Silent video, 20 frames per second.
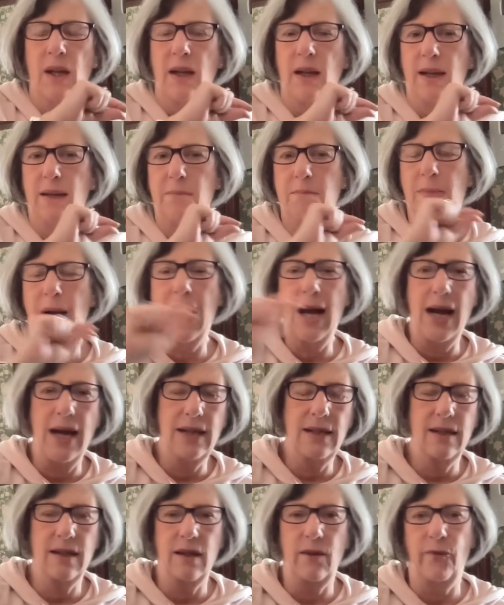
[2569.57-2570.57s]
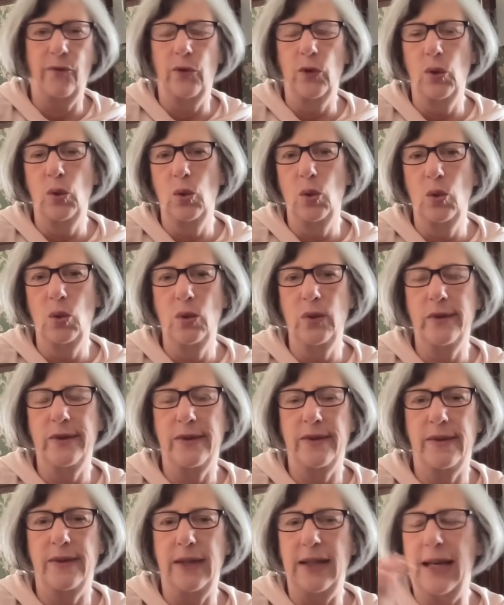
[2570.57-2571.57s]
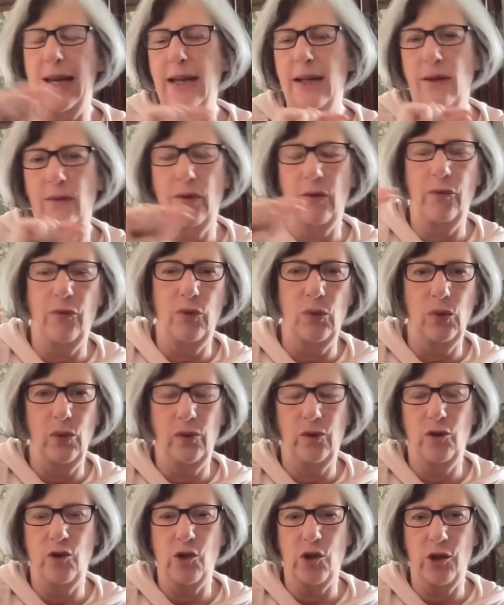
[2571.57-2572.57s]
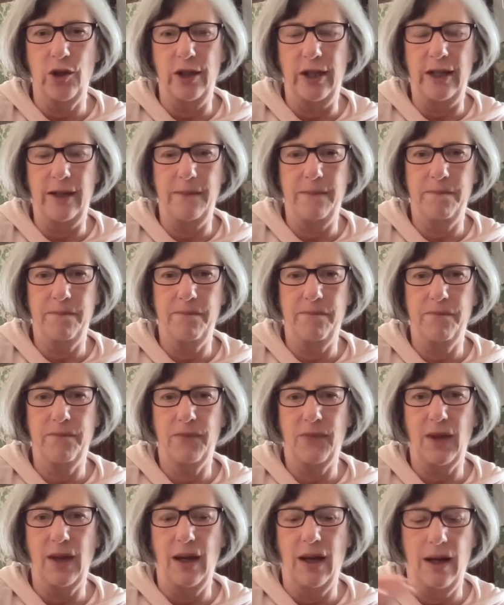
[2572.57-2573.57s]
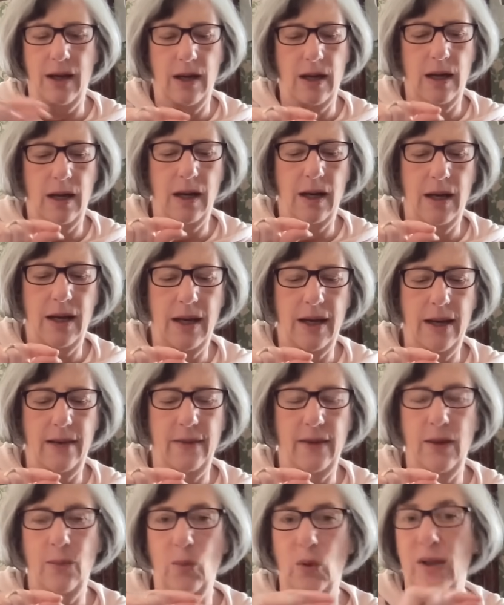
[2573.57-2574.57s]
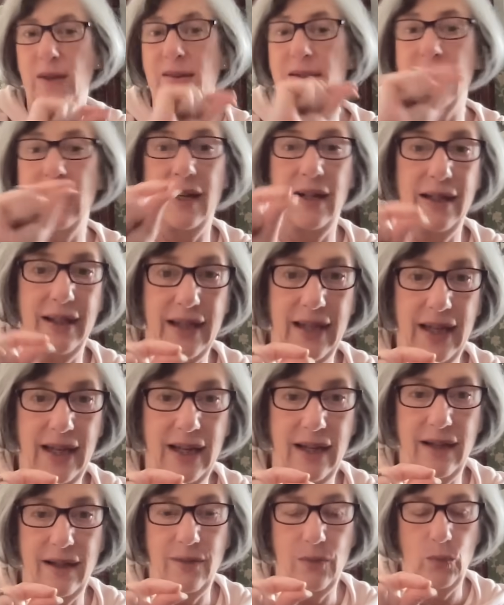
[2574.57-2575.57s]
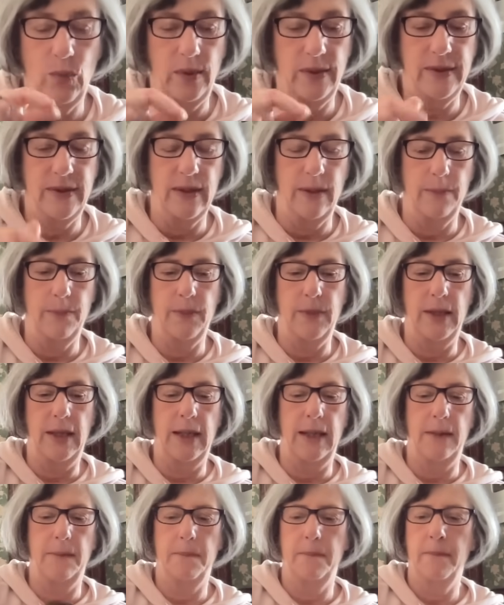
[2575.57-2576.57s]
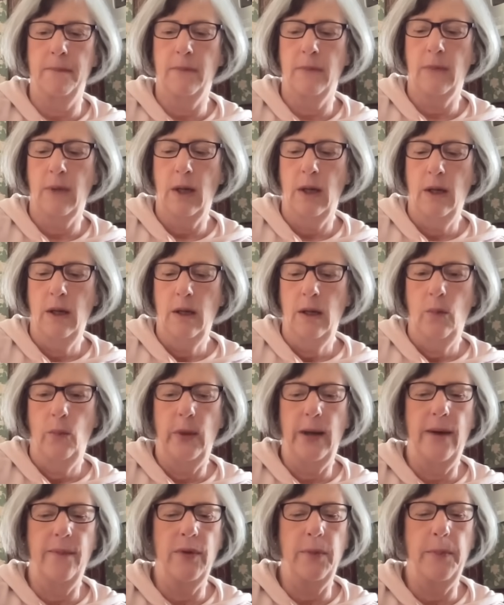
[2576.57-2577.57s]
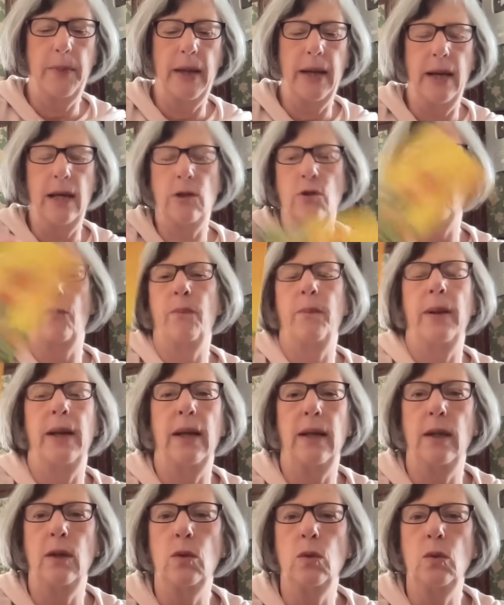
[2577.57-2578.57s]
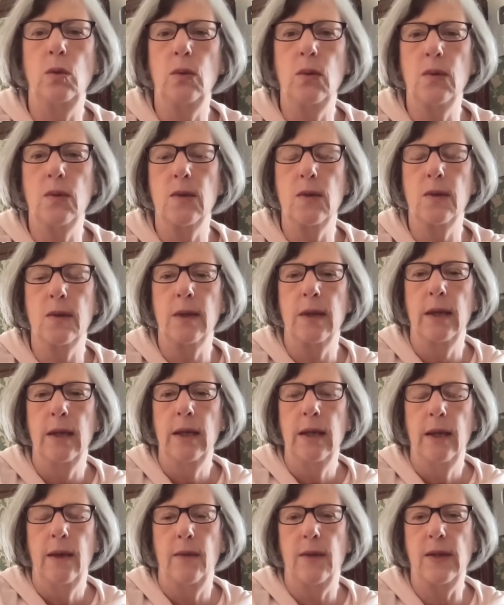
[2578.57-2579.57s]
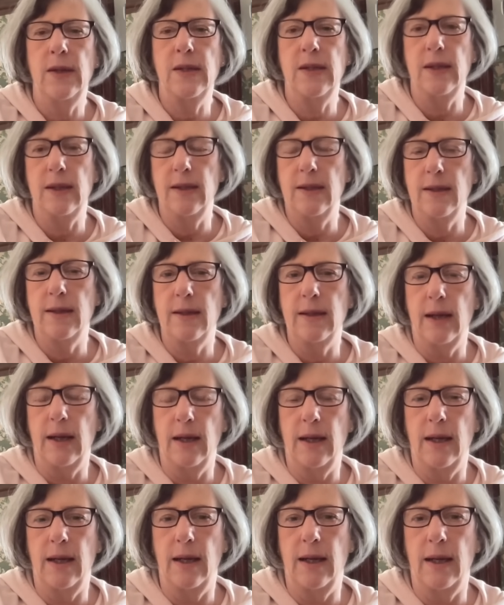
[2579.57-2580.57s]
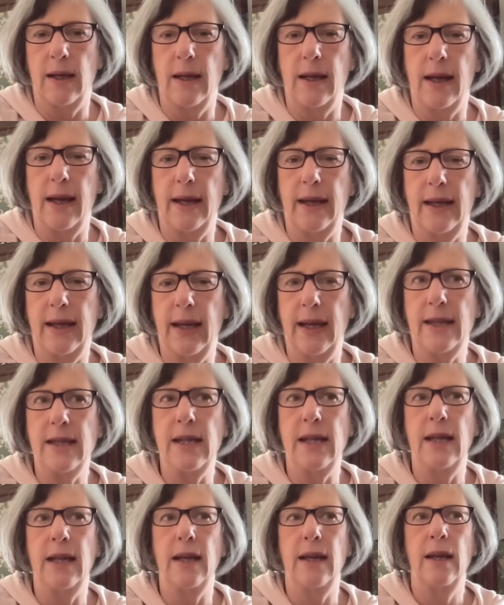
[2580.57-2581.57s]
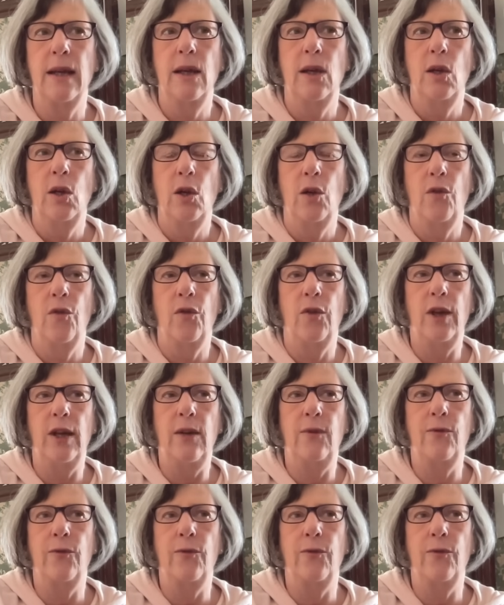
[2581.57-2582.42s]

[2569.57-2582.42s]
it marks the fool's the end of the fool's journey. Uh, and then we start again with something. We have the page of pentacles. This is uh, getting the